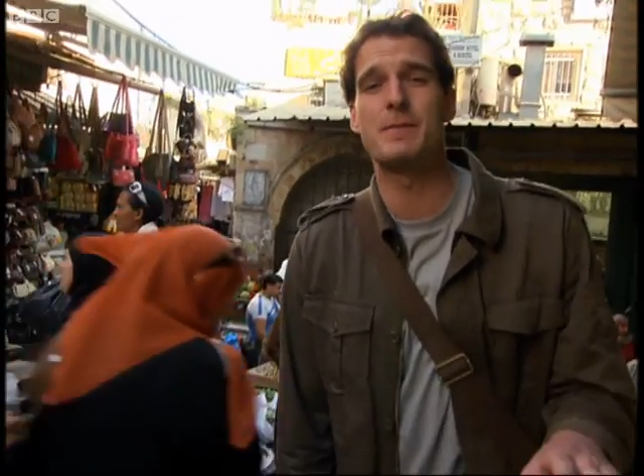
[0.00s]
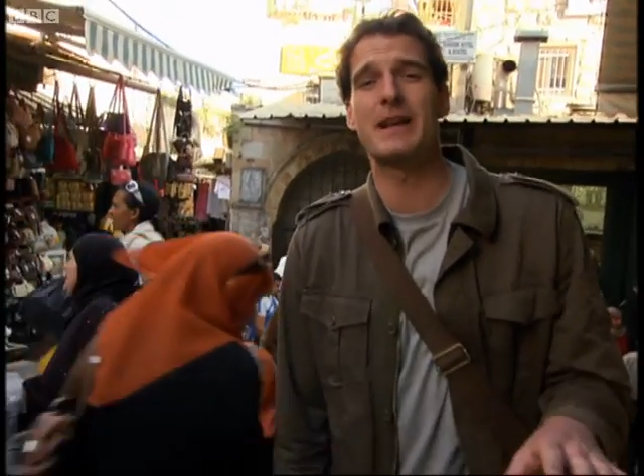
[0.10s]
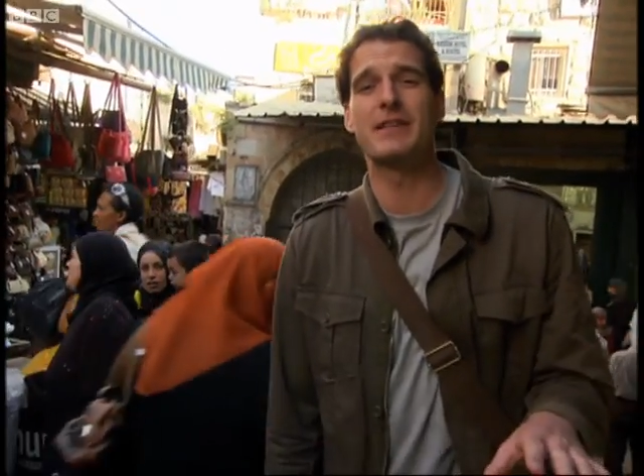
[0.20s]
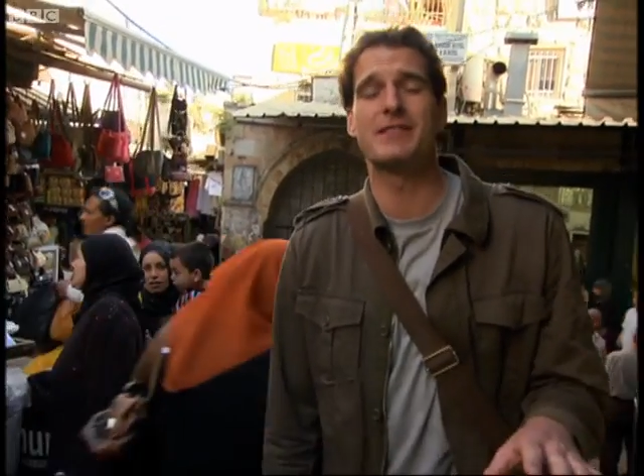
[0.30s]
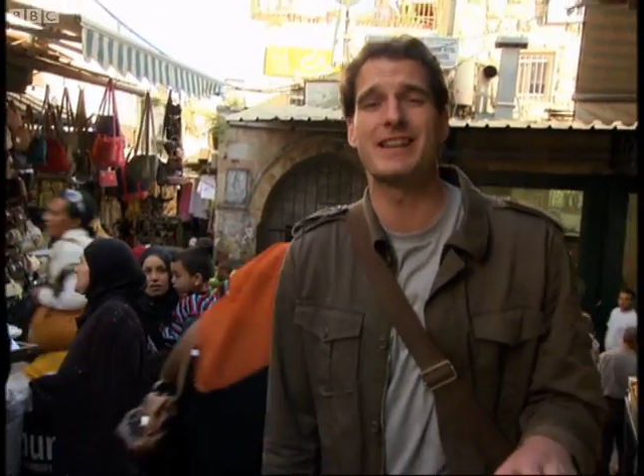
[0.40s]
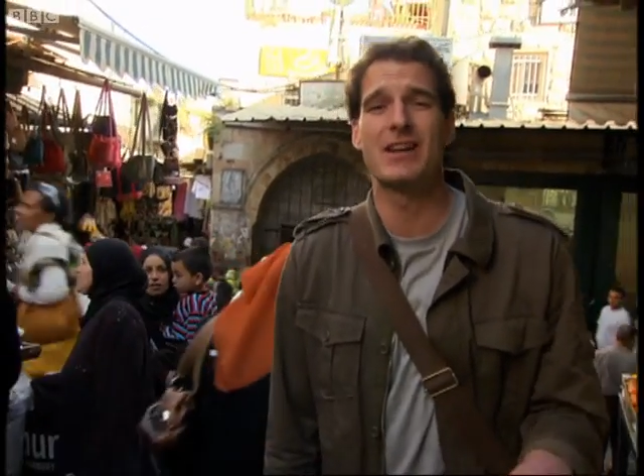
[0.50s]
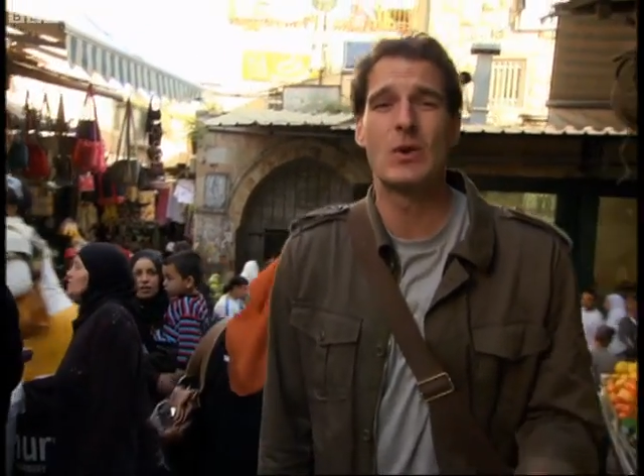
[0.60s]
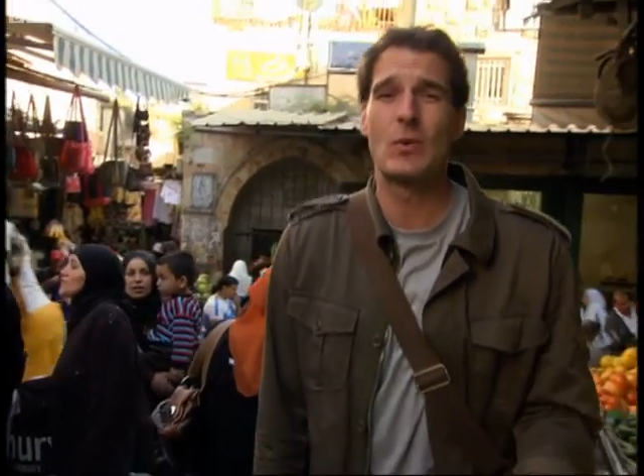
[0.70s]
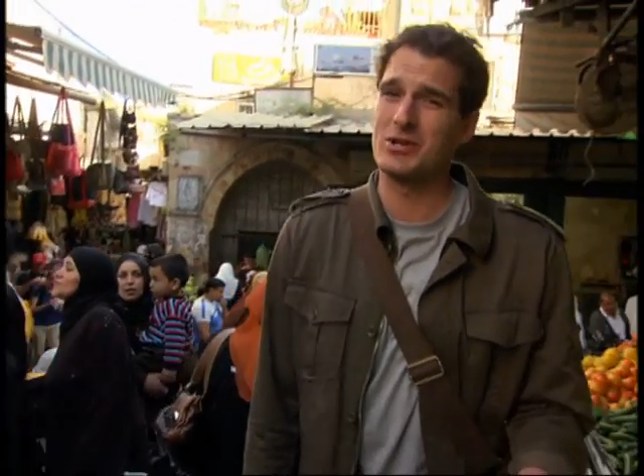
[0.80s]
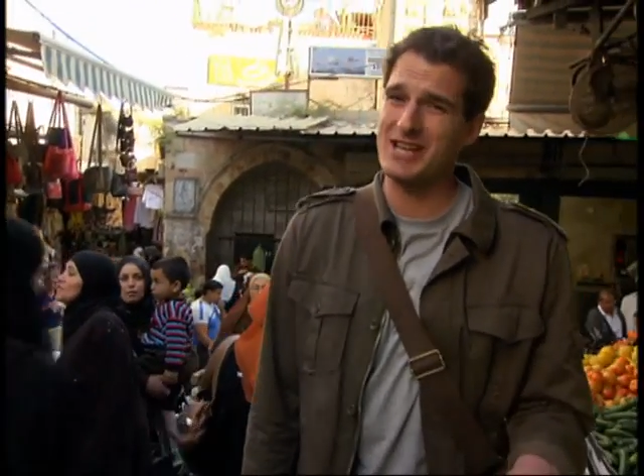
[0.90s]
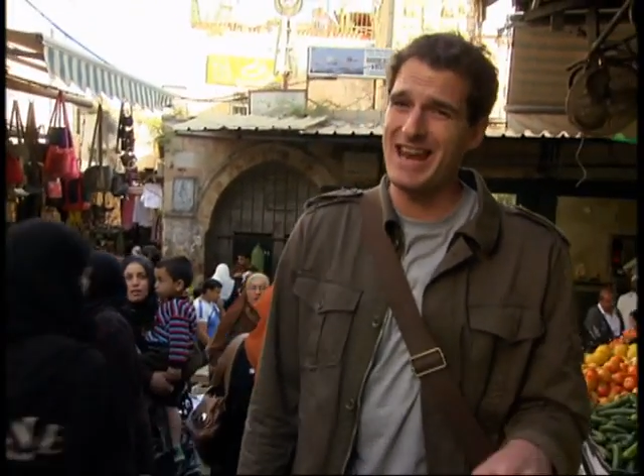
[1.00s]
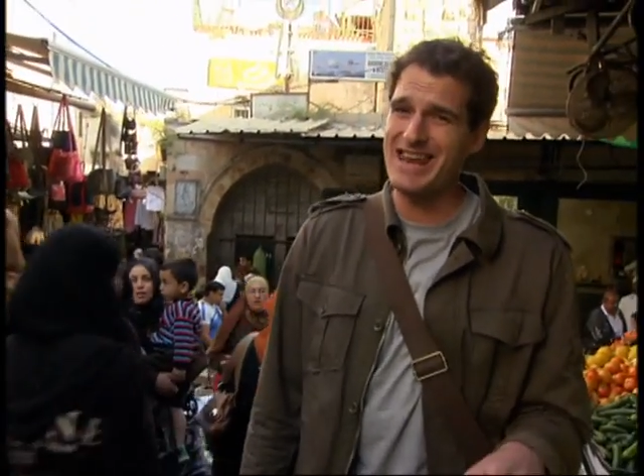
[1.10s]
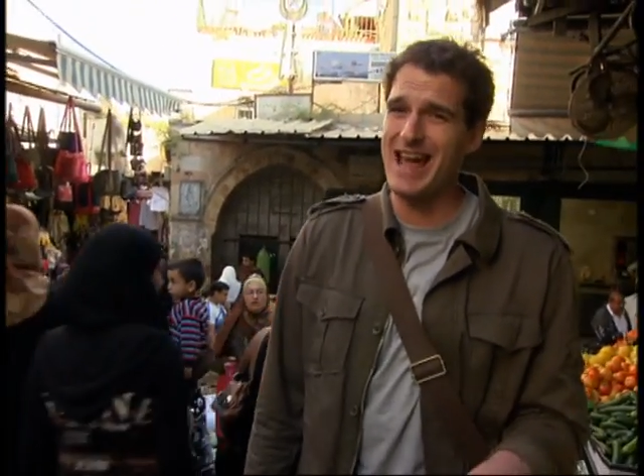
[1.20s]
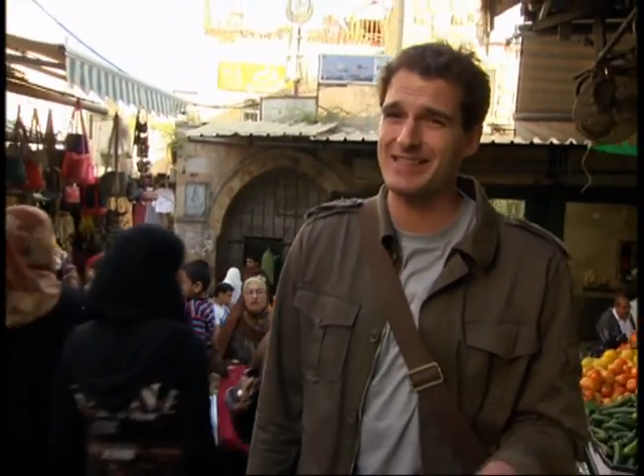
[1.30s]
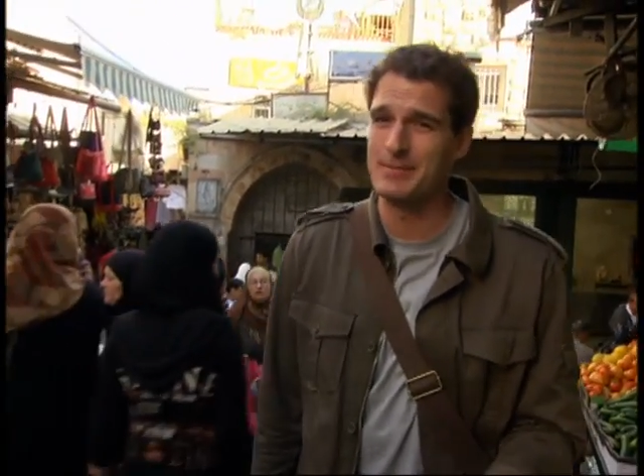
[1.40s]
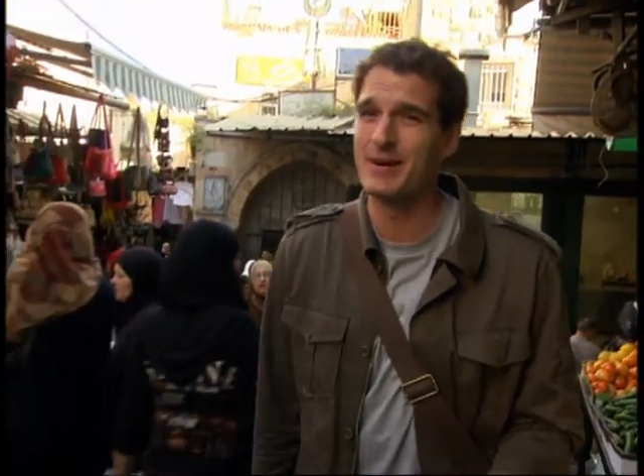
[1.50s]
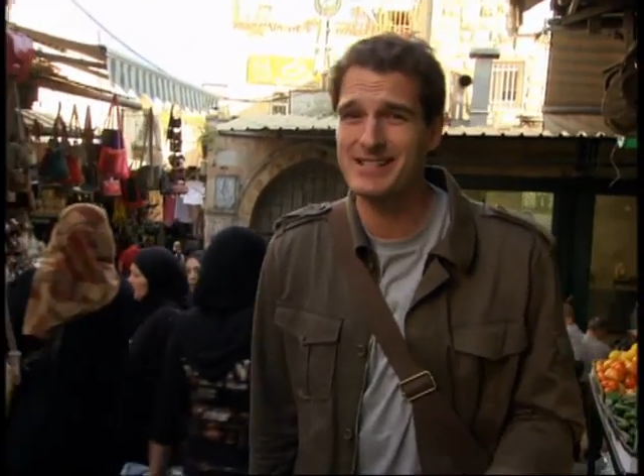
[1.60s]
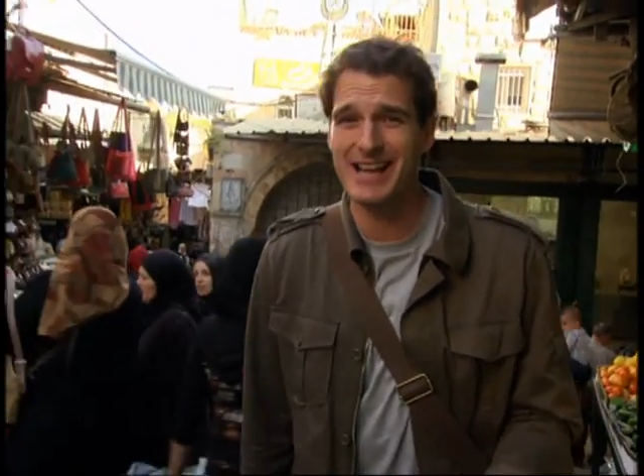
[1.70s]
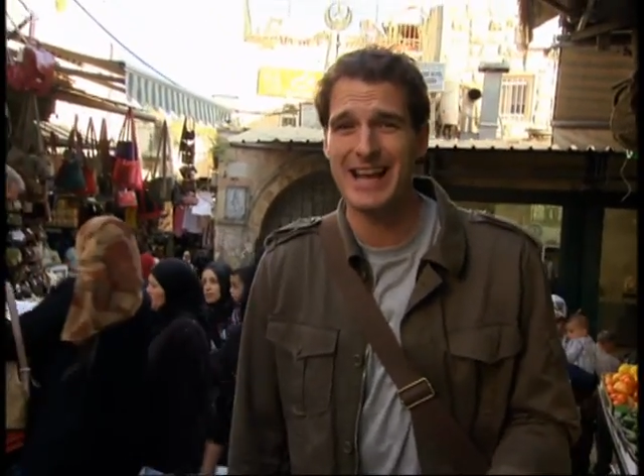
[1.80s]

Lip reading: believed in was anathema to